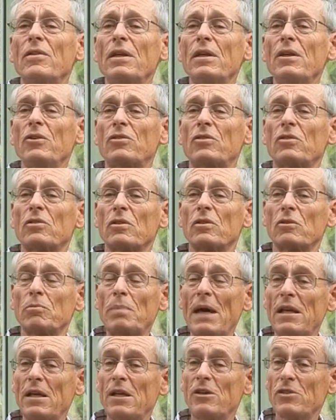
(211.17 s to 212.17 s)
these
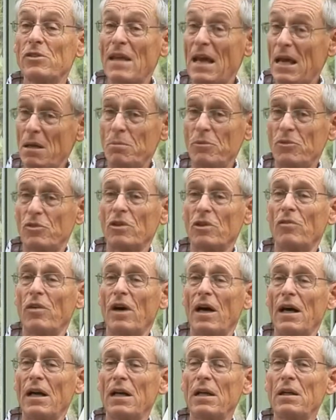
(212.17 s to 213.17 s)
Spanish names
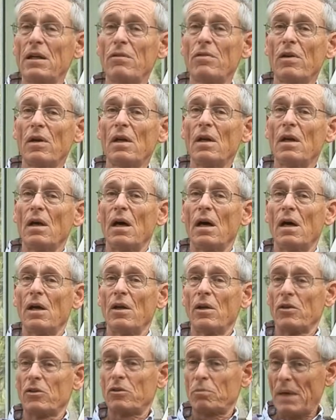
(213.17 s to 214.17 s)
survive,
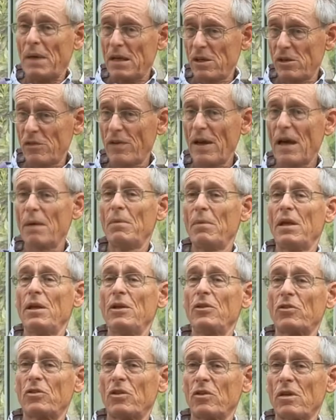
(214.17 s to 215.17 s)
uh, Spanish
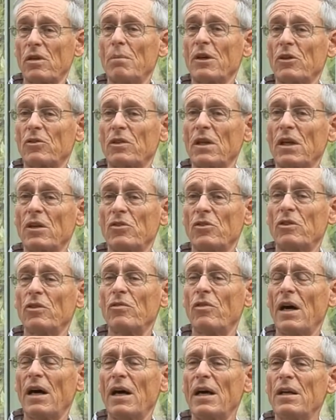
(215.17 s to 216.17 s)
families to some extent
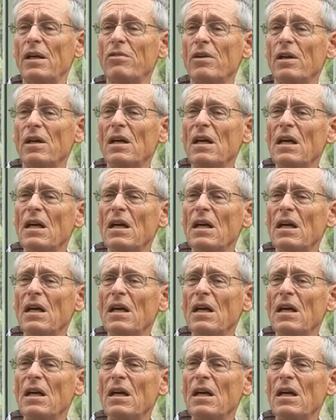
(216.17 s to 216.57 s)
survive,